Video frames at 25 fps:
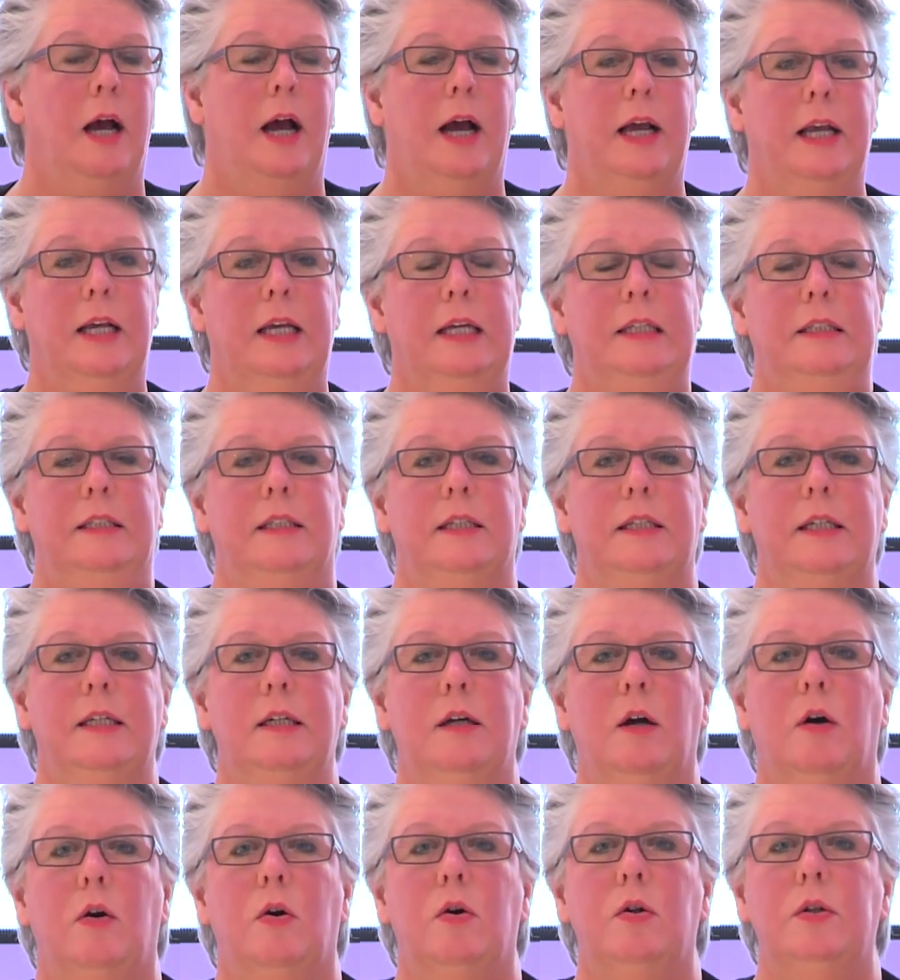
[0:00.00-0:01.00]
I can
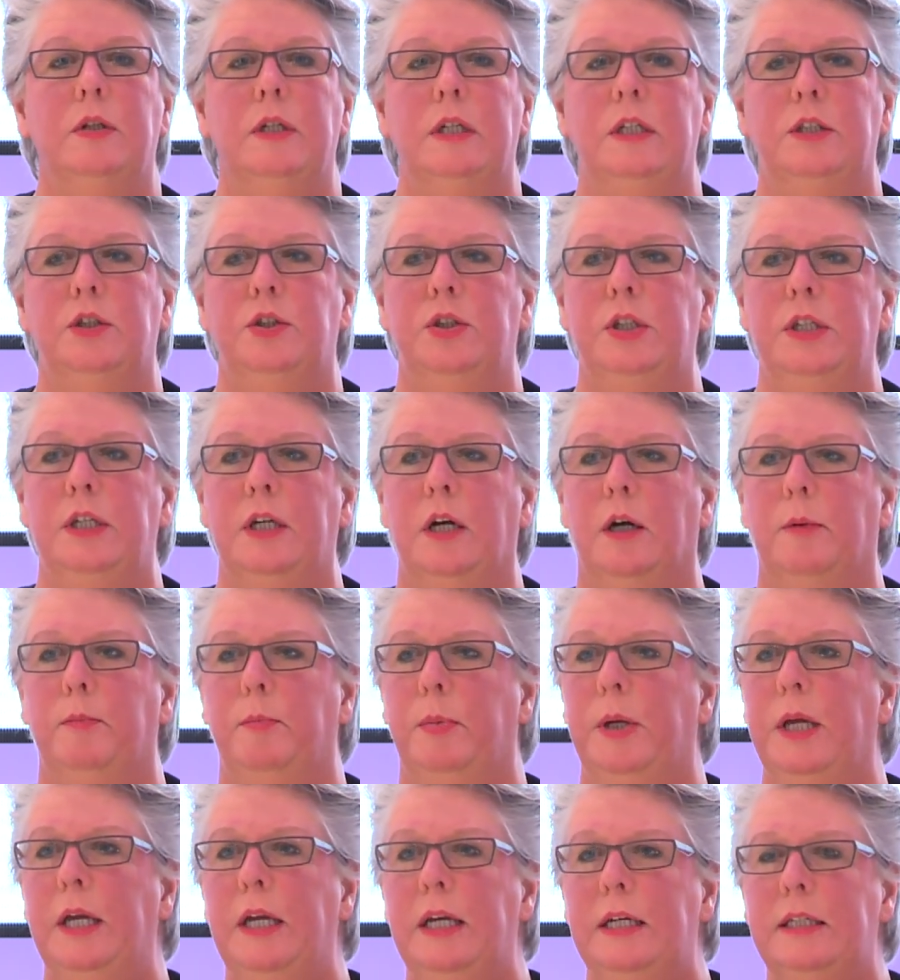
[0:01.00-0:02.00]
see all the
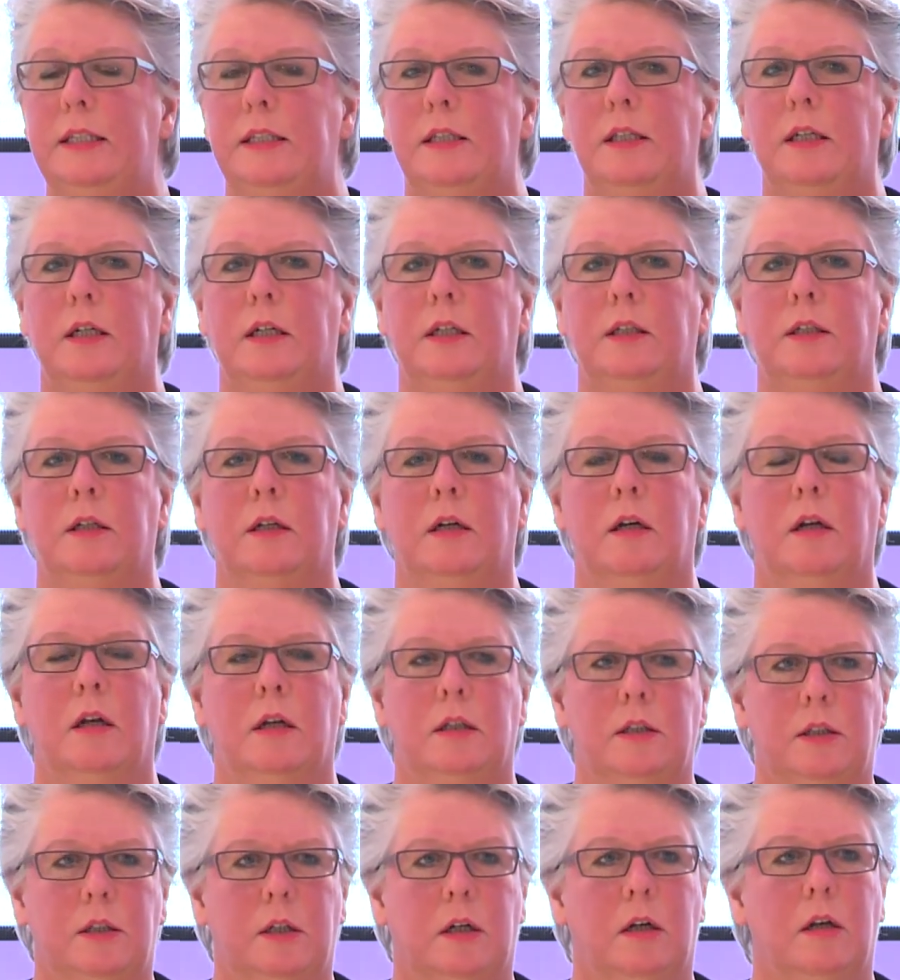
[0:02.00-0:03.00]
GRPs,
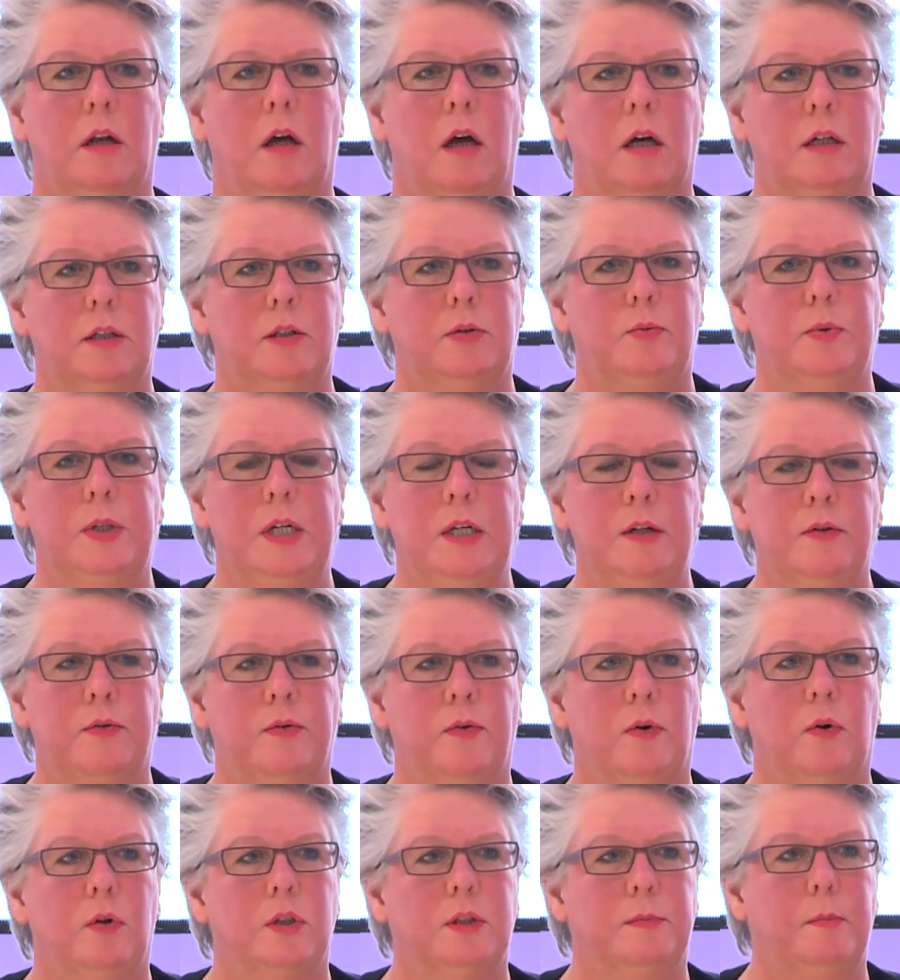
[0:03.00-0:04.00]
the glass
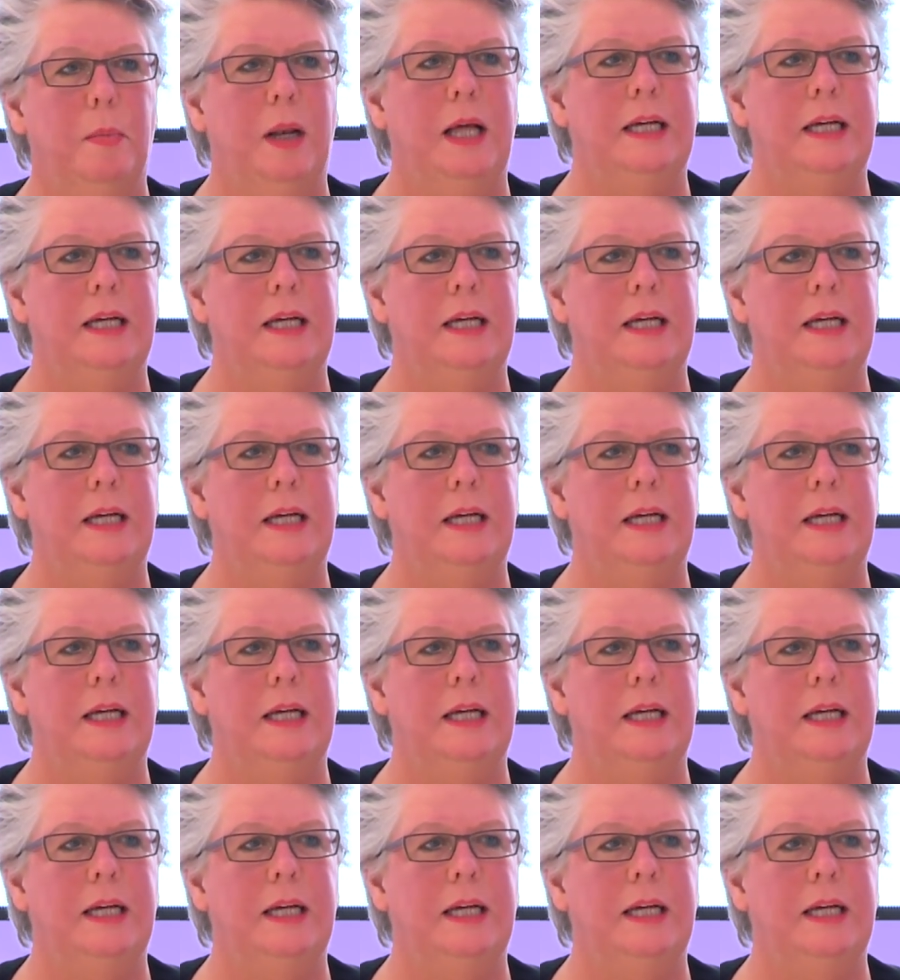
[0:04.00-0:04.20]
reinforced